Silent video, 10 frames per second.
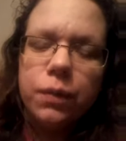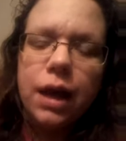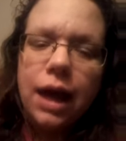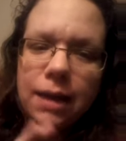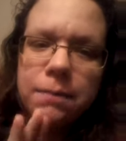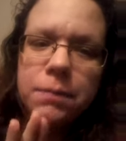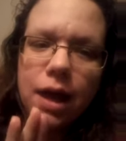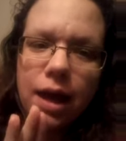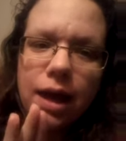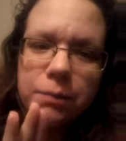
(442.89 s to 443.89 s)
I'm,
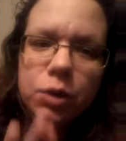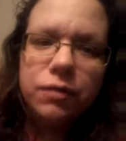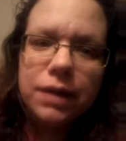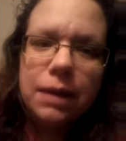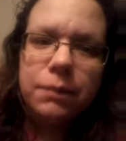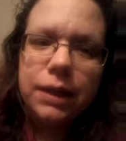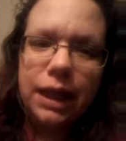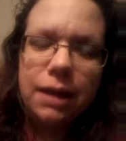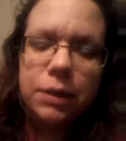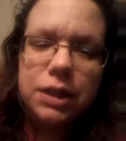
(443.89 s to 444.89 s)
I'm your family.
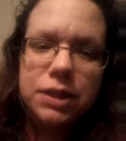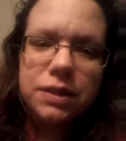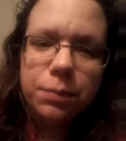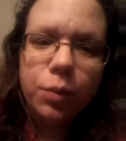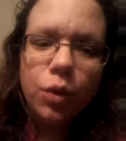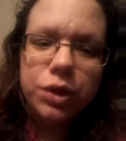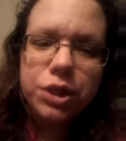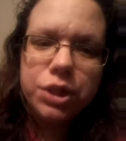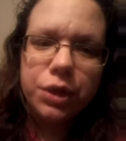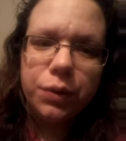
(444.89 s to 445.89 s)
I'm going to
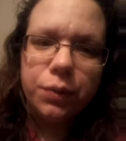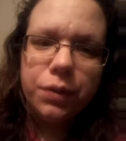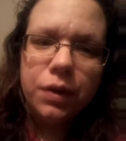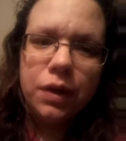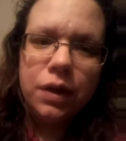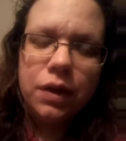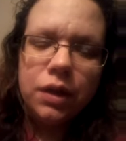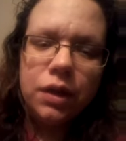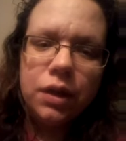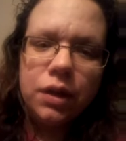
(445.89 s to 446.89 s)
support you.
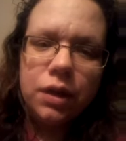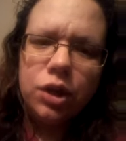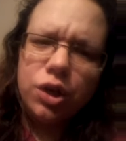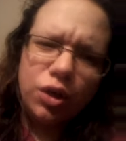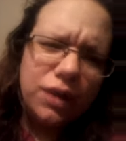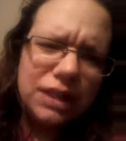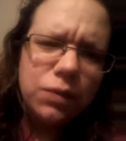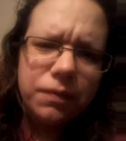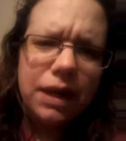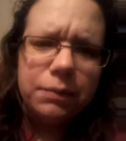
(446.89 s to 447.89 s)
You know, that's
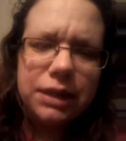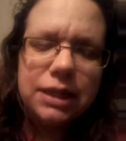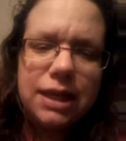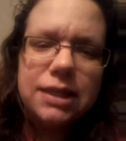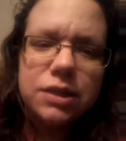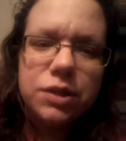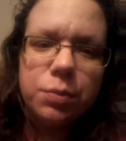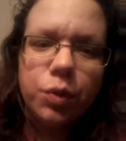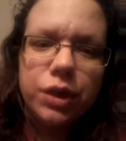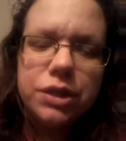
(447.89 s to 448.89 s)
what family does. They
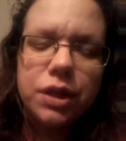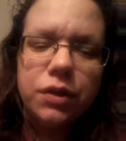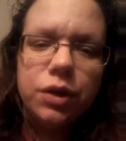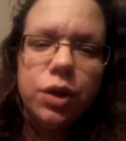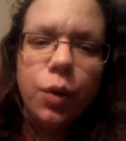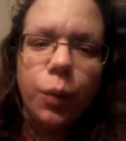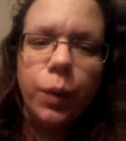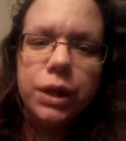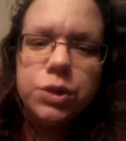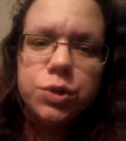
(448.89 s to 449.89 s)
support each other. No,
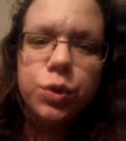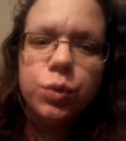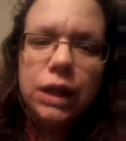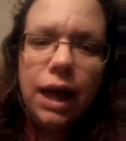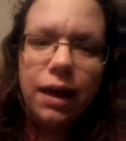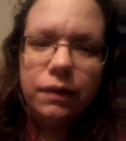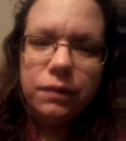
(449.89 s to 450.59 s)
true love.